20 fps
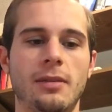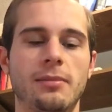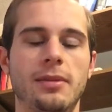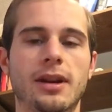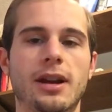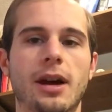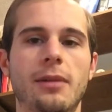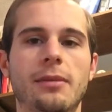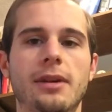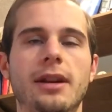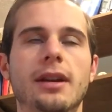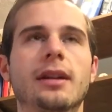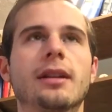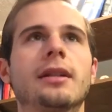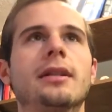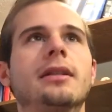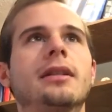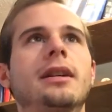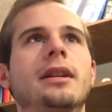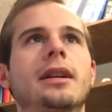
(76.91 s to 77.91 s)

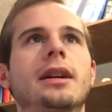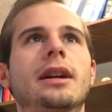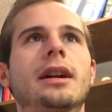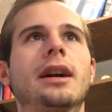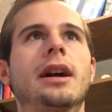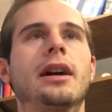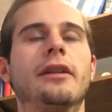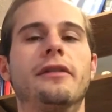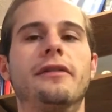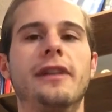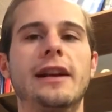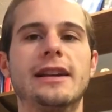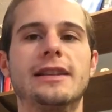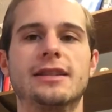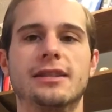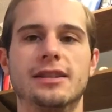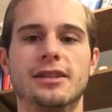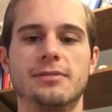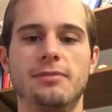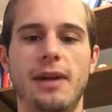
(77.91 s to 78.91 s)
Becoming a
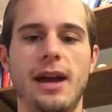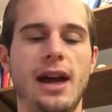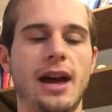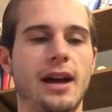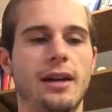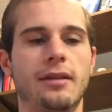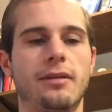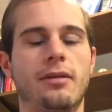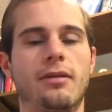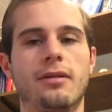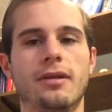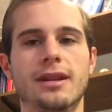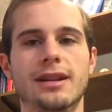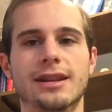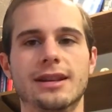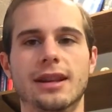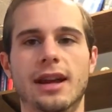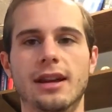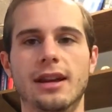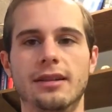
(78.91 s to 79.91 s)
faceless man or
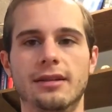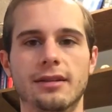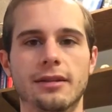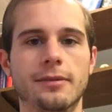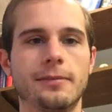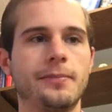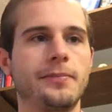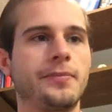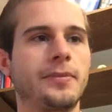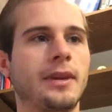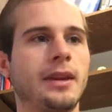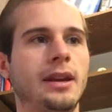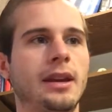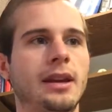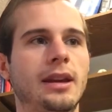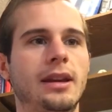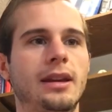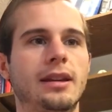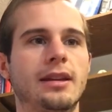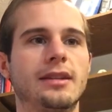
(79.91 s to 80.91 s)
enlightened
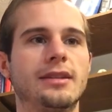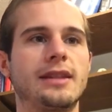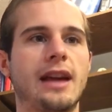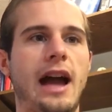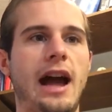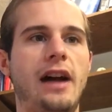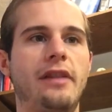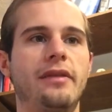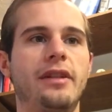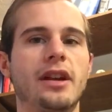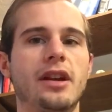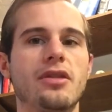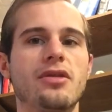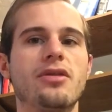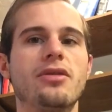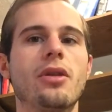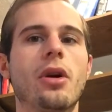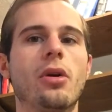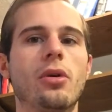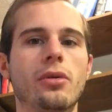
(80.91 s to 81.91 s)
is
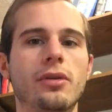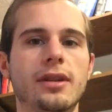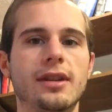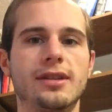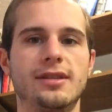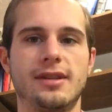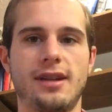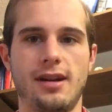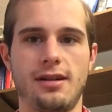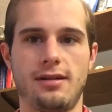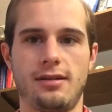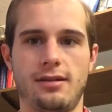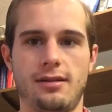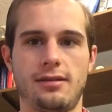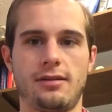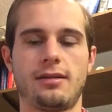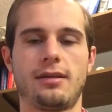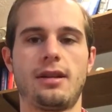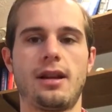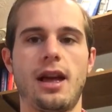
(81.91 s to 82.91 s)
having no
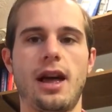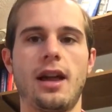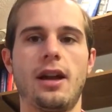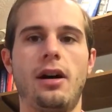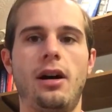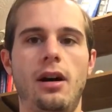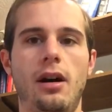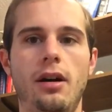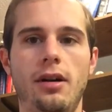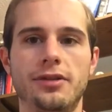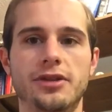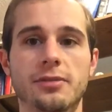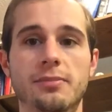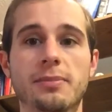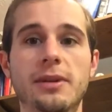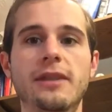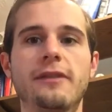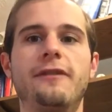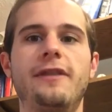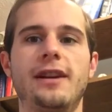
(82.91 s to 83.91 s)
desire at all to
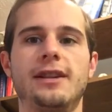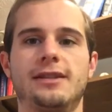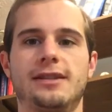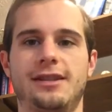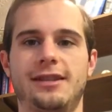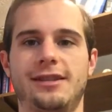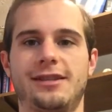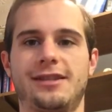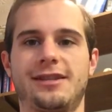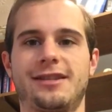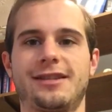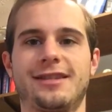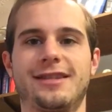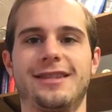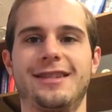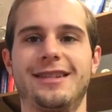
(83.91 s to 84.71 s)
be faceless.